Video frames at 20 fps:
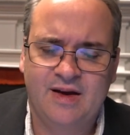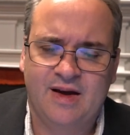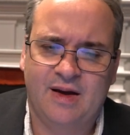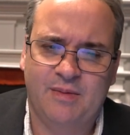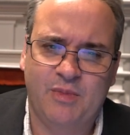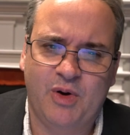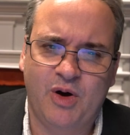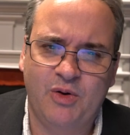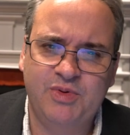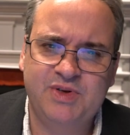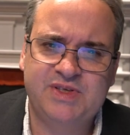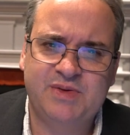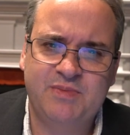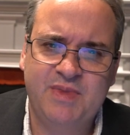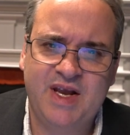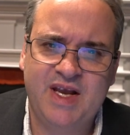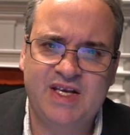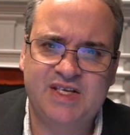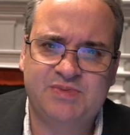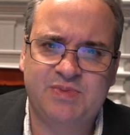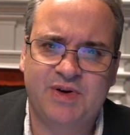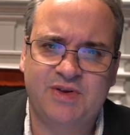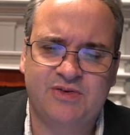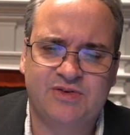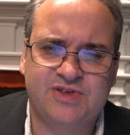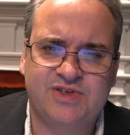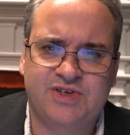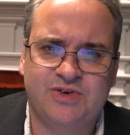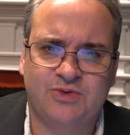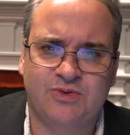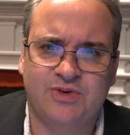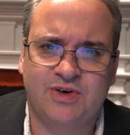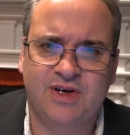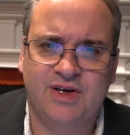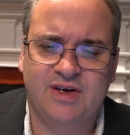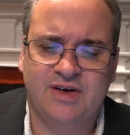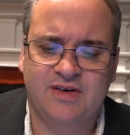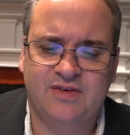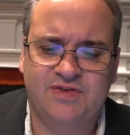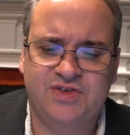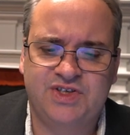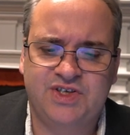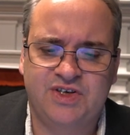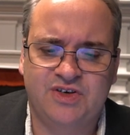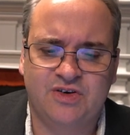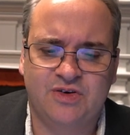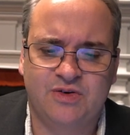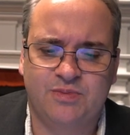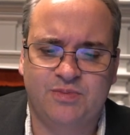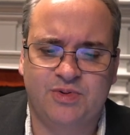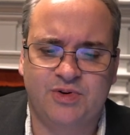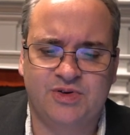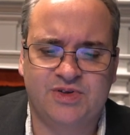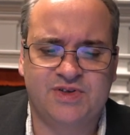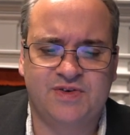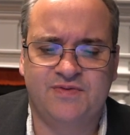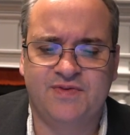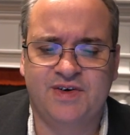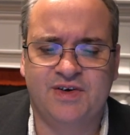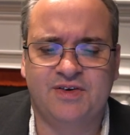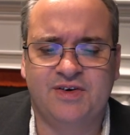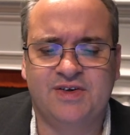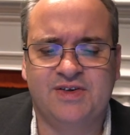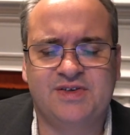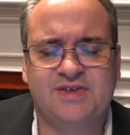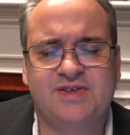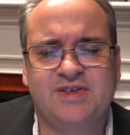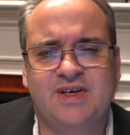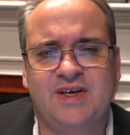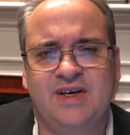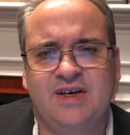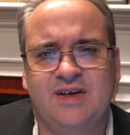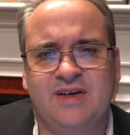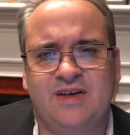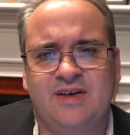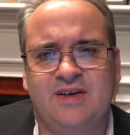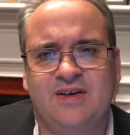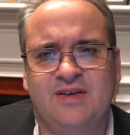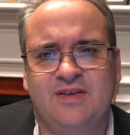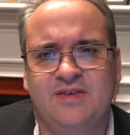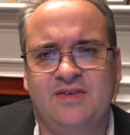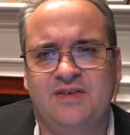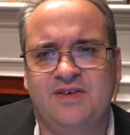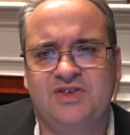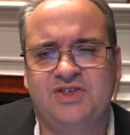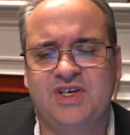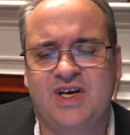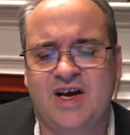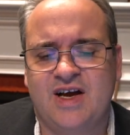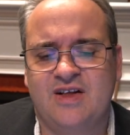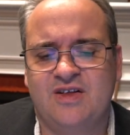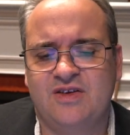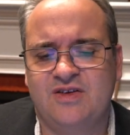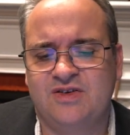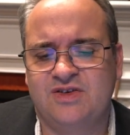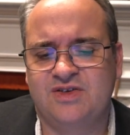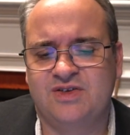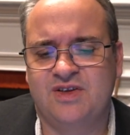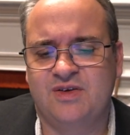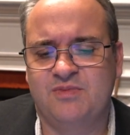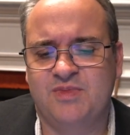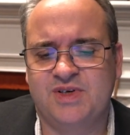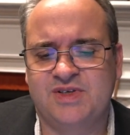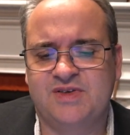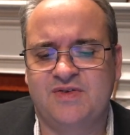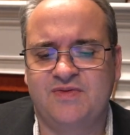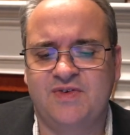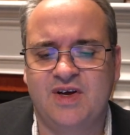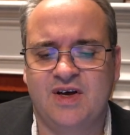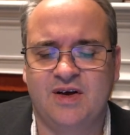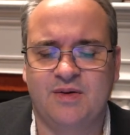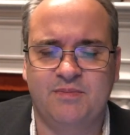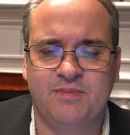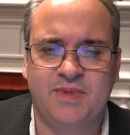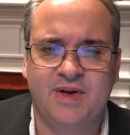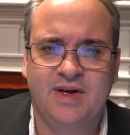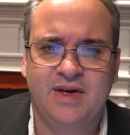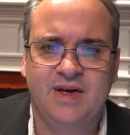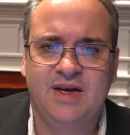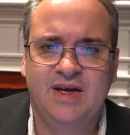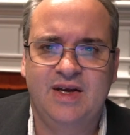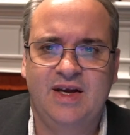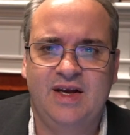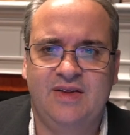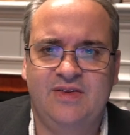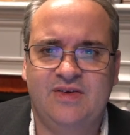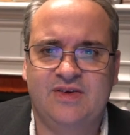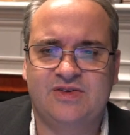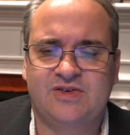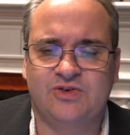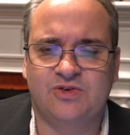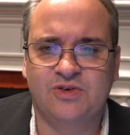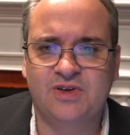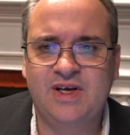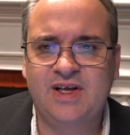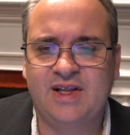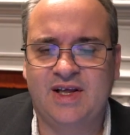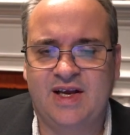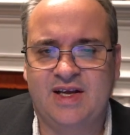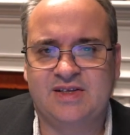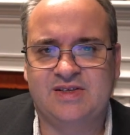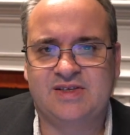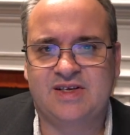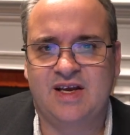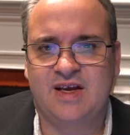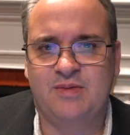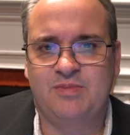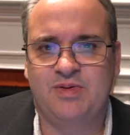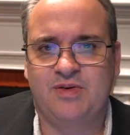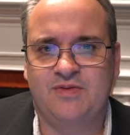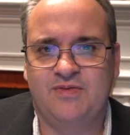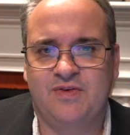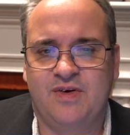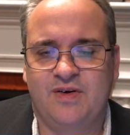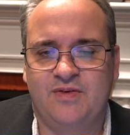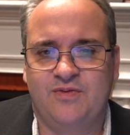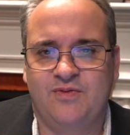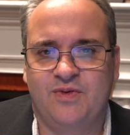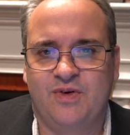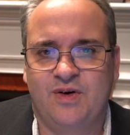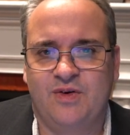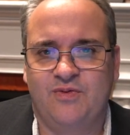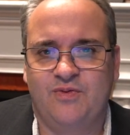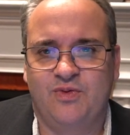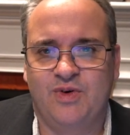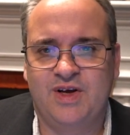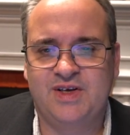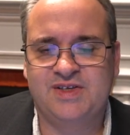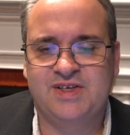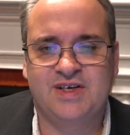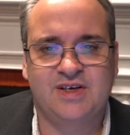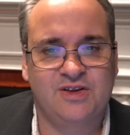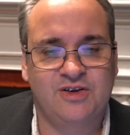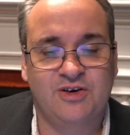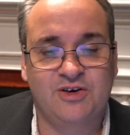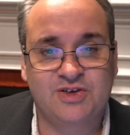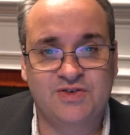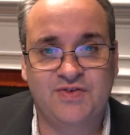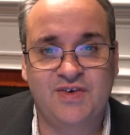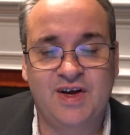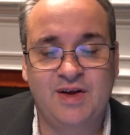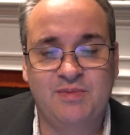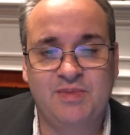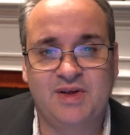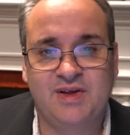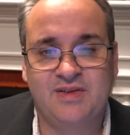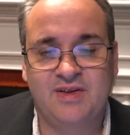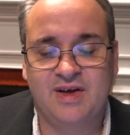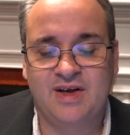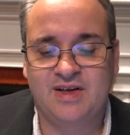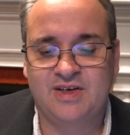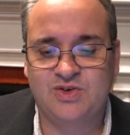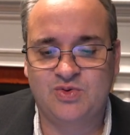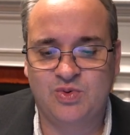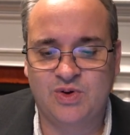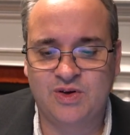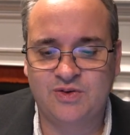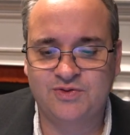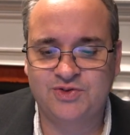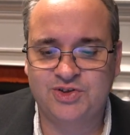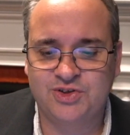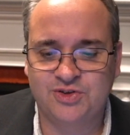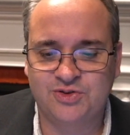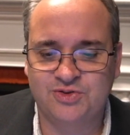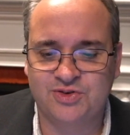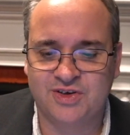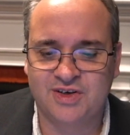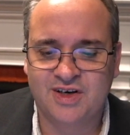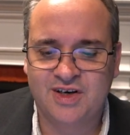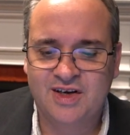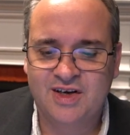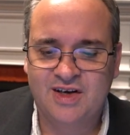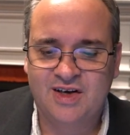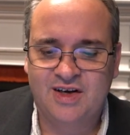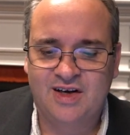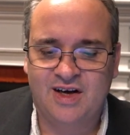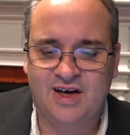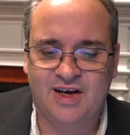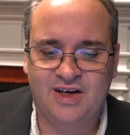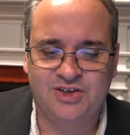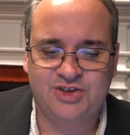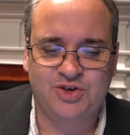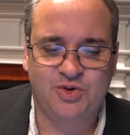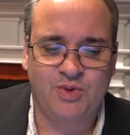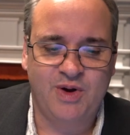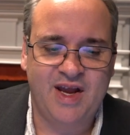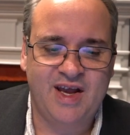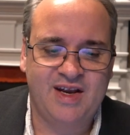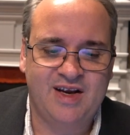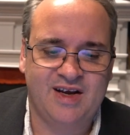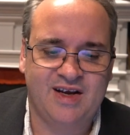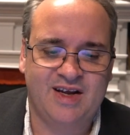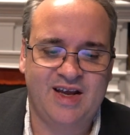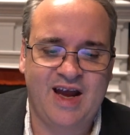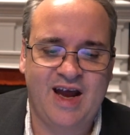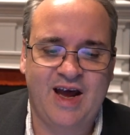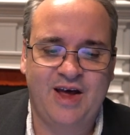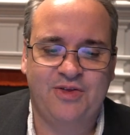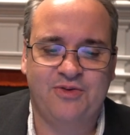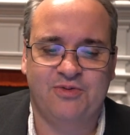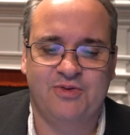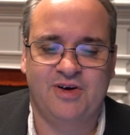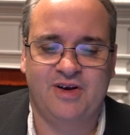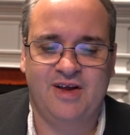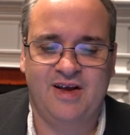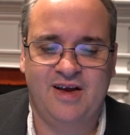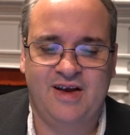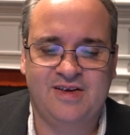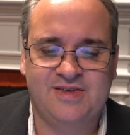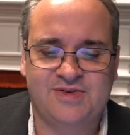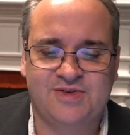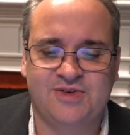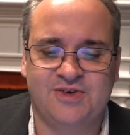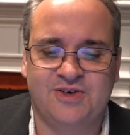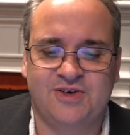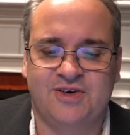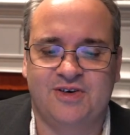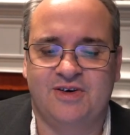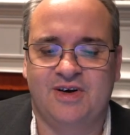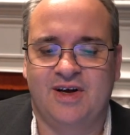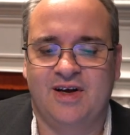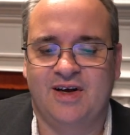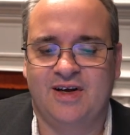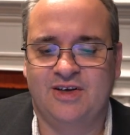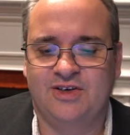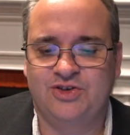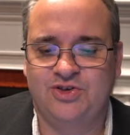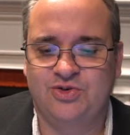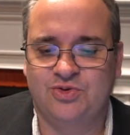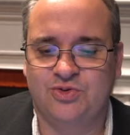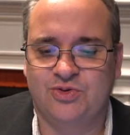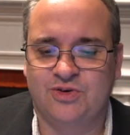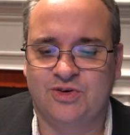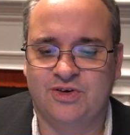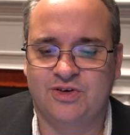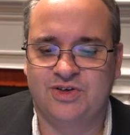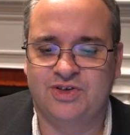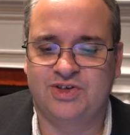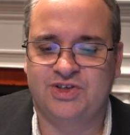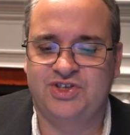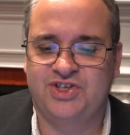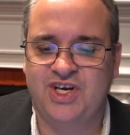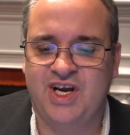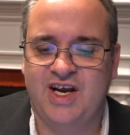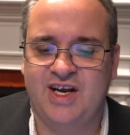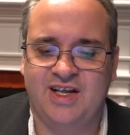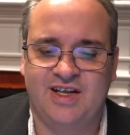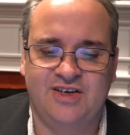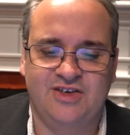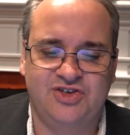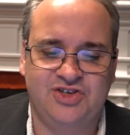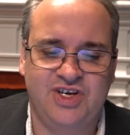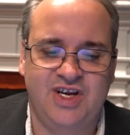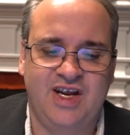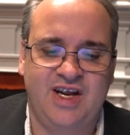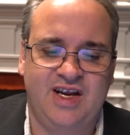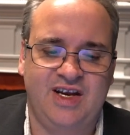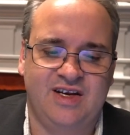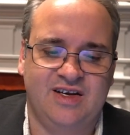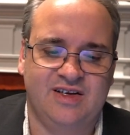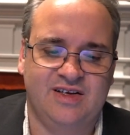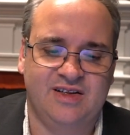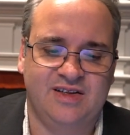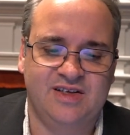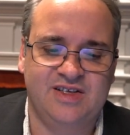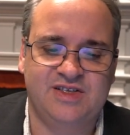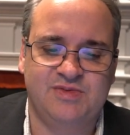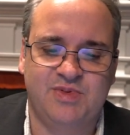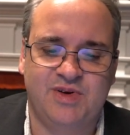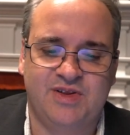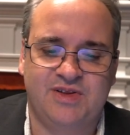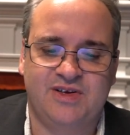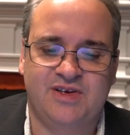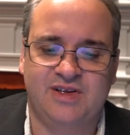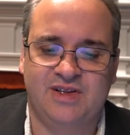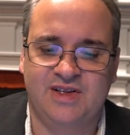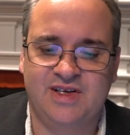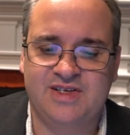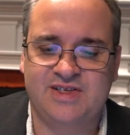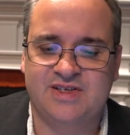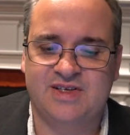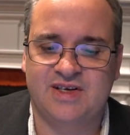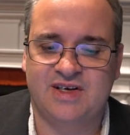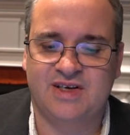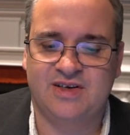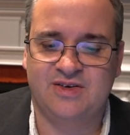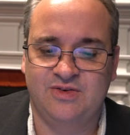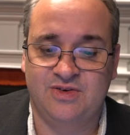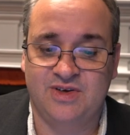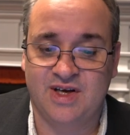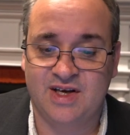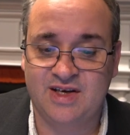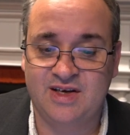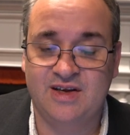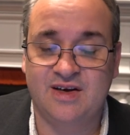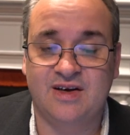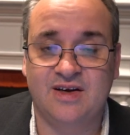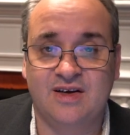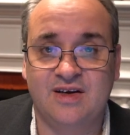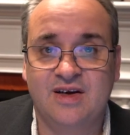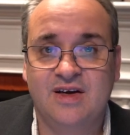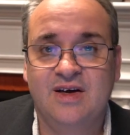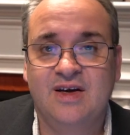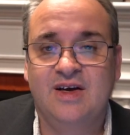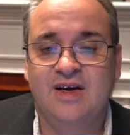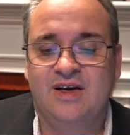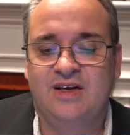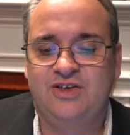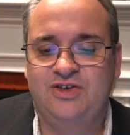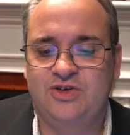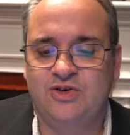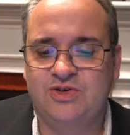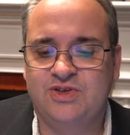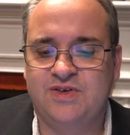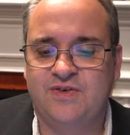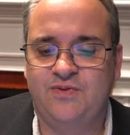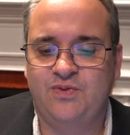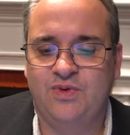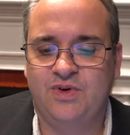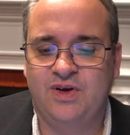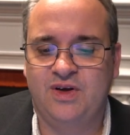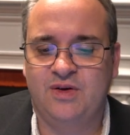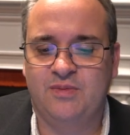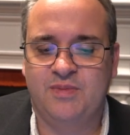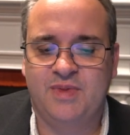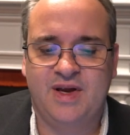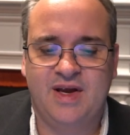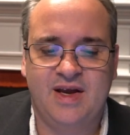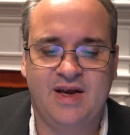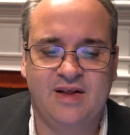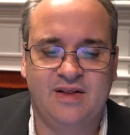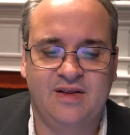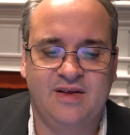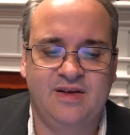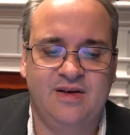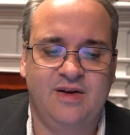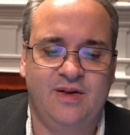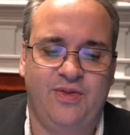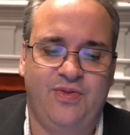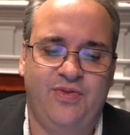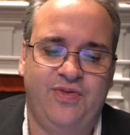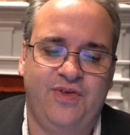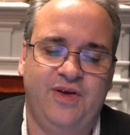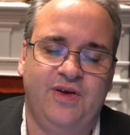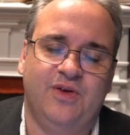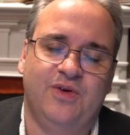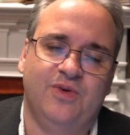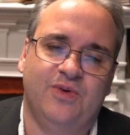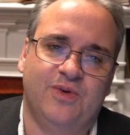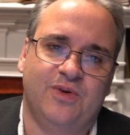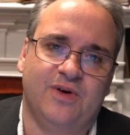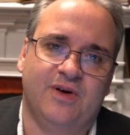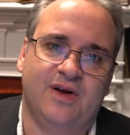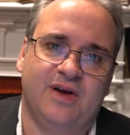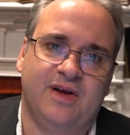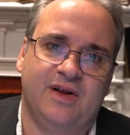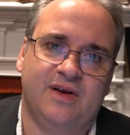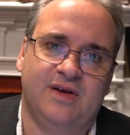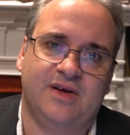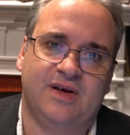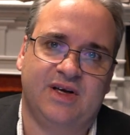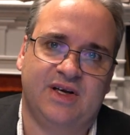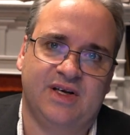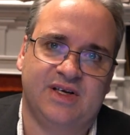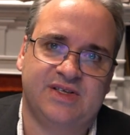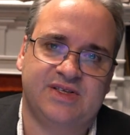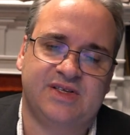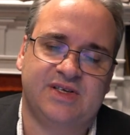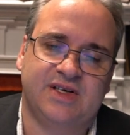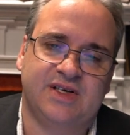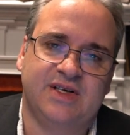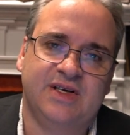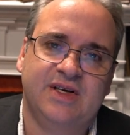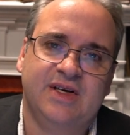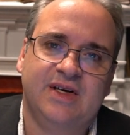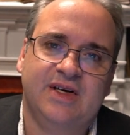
I'm always amazed by their story of sheer perseverance and the challenge that must have come in this early landscape of, of, of raising a large family. They had 12 children uh, Joanna, Catherine, Esther, uh, George, Janet, Jane, Elizabeth, Callista, died young, Joseph William, Helen, Theodore, and Augusta.